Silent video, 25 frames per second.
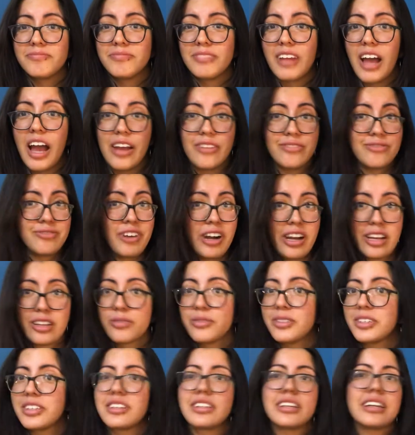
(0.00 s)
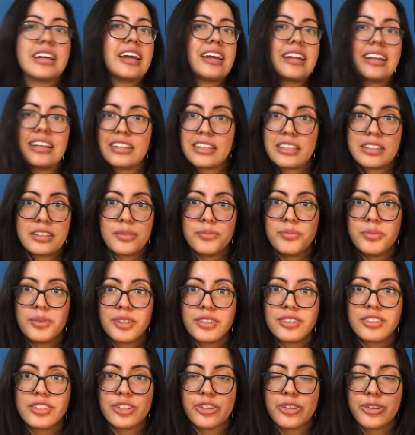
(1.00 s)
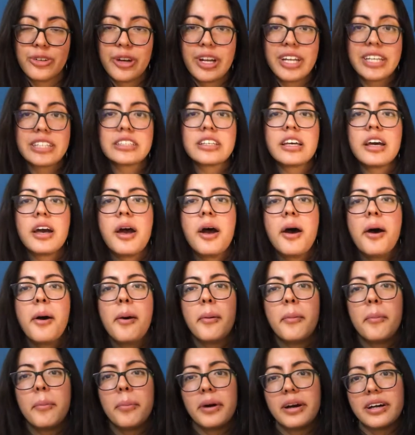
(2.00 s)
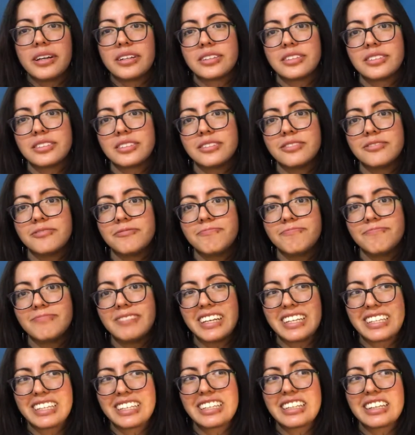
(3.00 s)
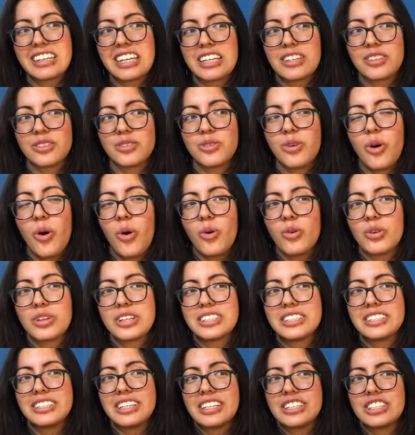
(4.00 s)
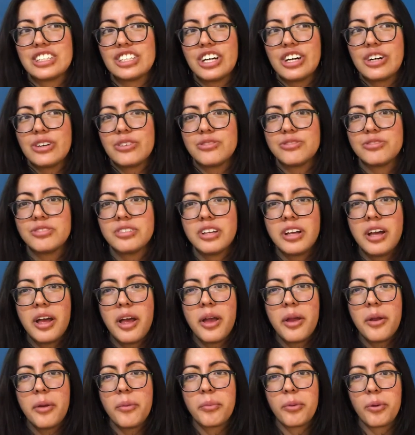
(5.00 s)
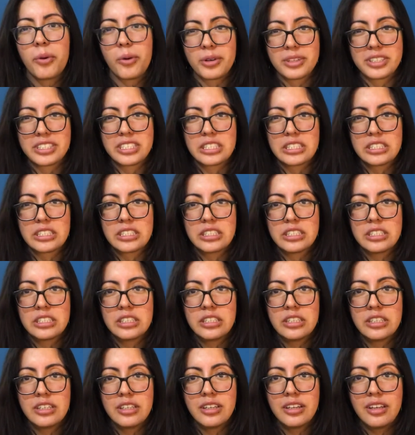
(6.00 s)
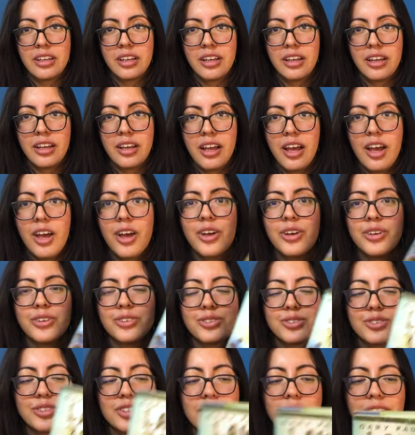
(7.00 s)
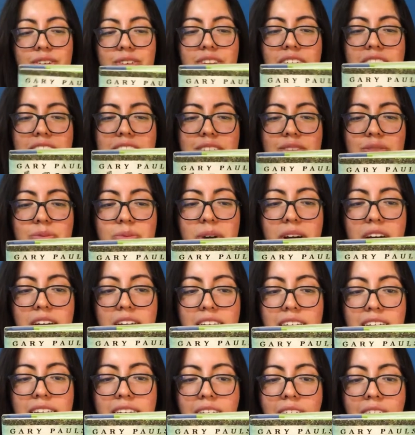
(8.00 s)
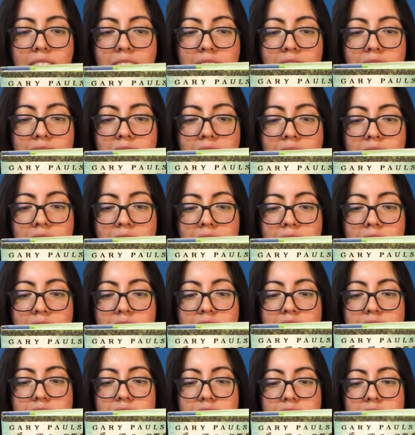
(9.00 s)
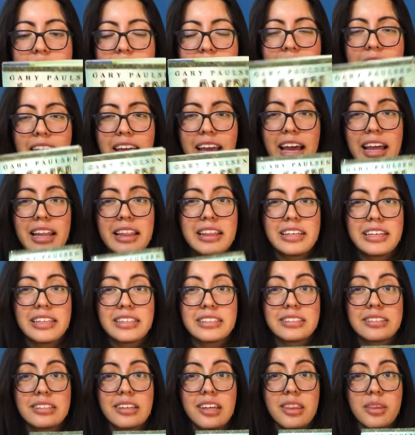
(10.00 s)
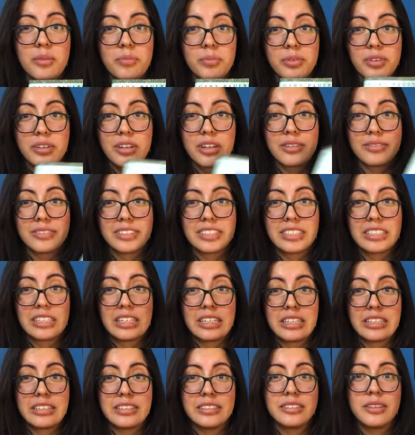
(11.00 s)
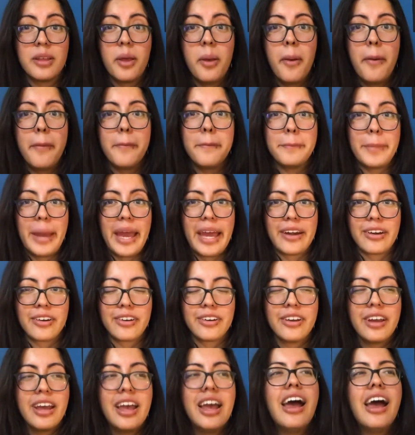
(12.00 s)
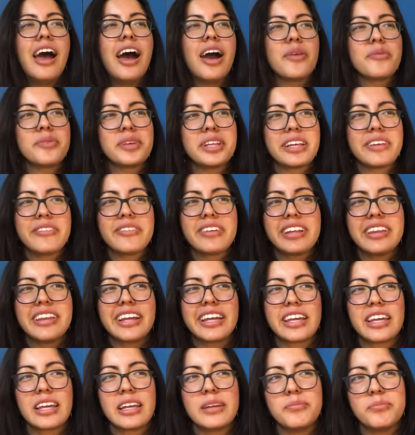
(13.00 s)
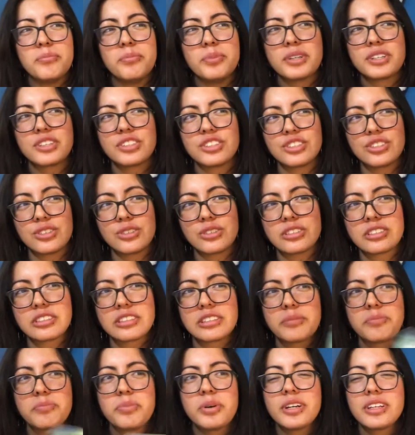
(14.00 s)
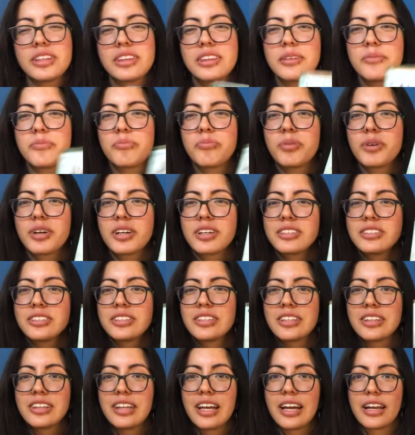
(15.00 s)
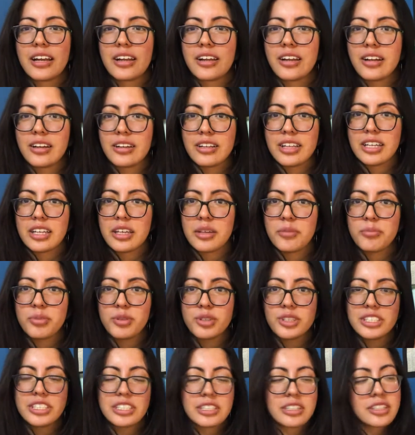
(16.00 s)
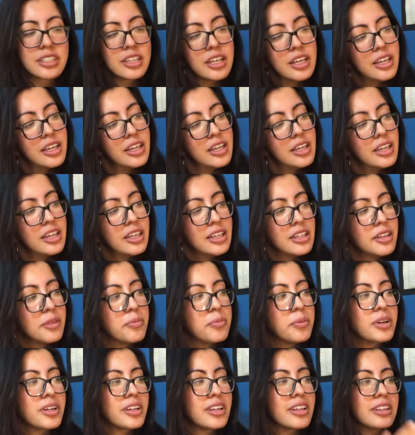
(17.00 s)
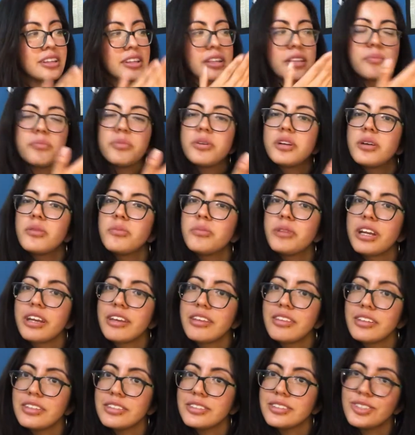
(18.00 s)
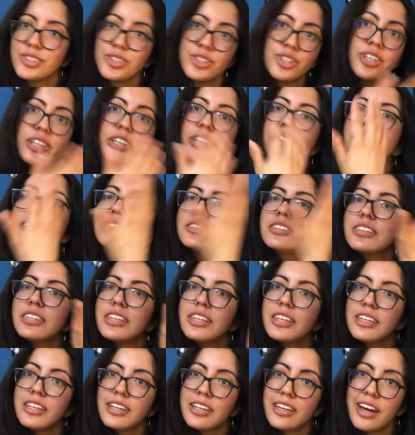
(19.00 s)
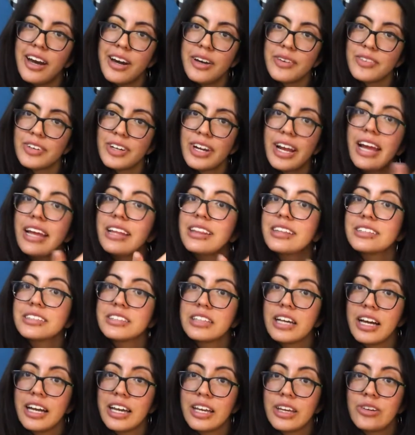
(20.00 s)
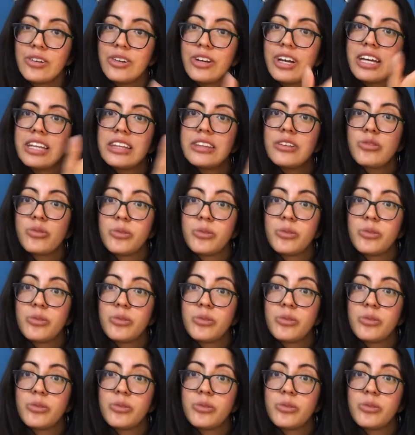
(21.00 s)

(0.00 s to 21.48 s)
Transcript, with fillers: I'm fine with it, and I think the books are great, but I think they do hold a sense of importance. So that is why I say at least the book cover does matter. I mean, even like in bookstores, they put the books that are like important they put, they put them like this so you can see the cover and the title and the